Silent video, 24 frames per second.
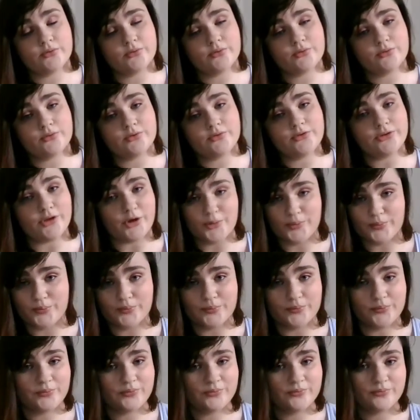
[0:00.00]

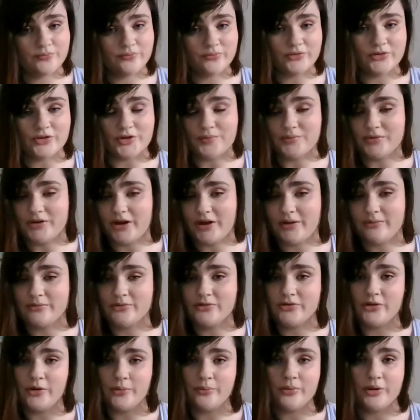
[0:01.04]
sometimes
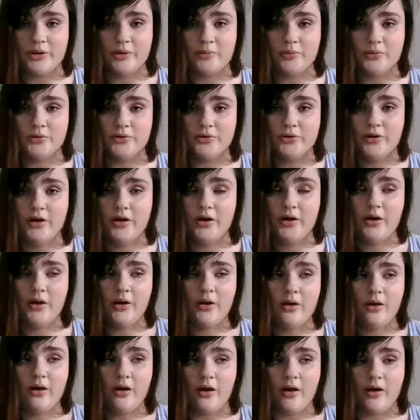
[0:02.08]
some people,
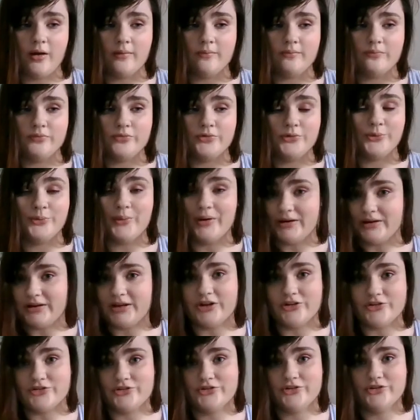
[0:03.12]
the
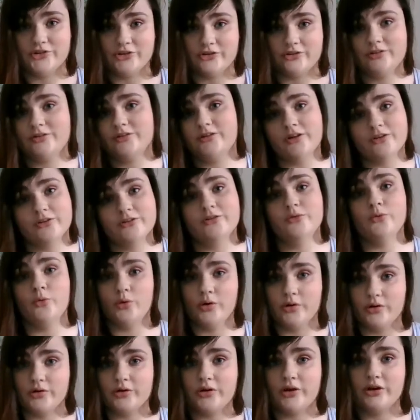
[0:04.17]
medication just doesn't
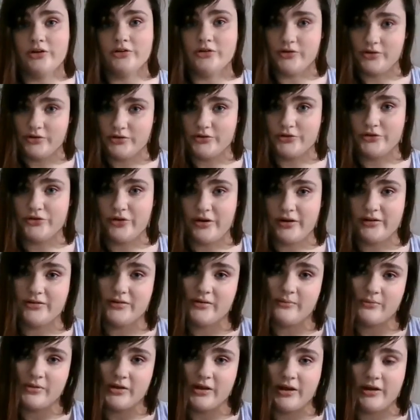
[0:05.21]
work and you need to try
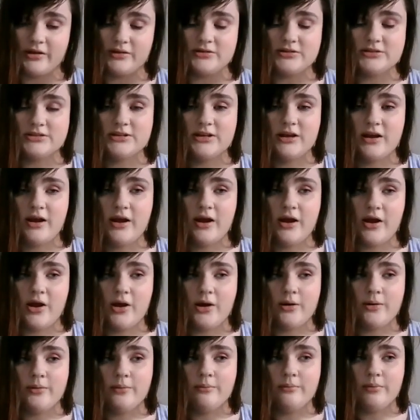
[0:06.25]
something else.
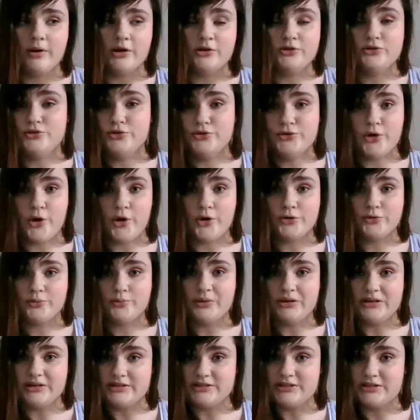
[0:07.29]
But do not
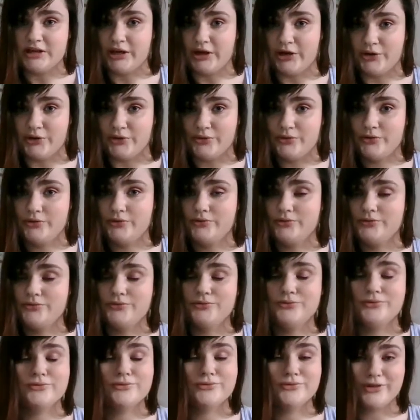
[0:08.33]
be deterred.
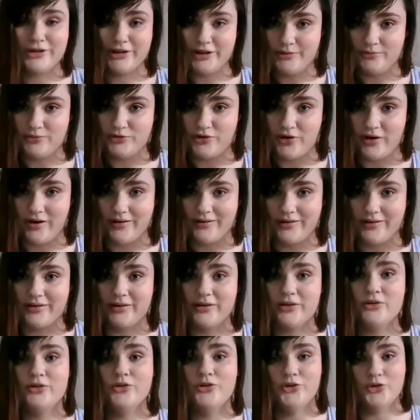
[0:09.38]
Keep trying.
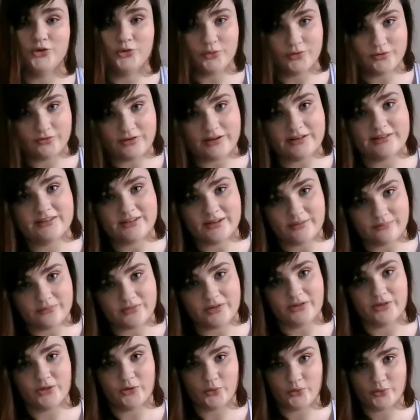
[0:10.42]
You will find
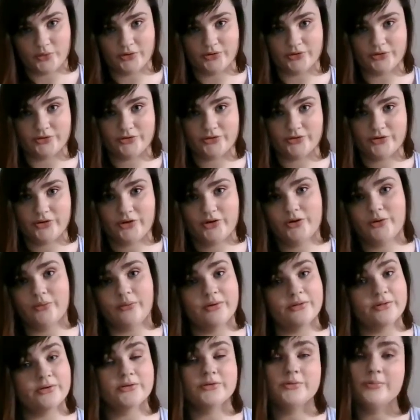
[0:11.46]
something that works,
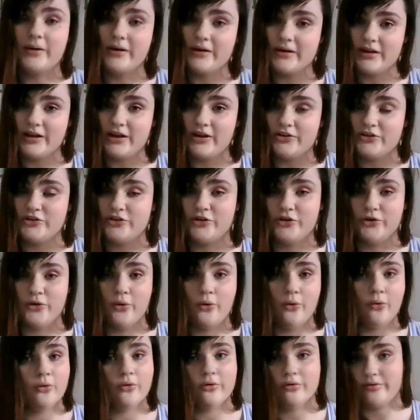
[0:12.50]
whether it's medication
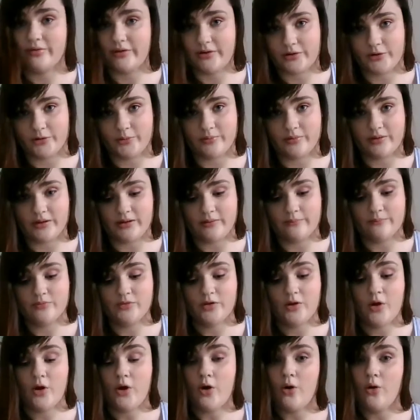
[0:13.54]
or therapy
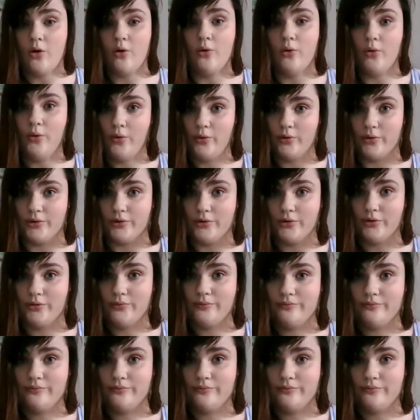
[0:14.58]
or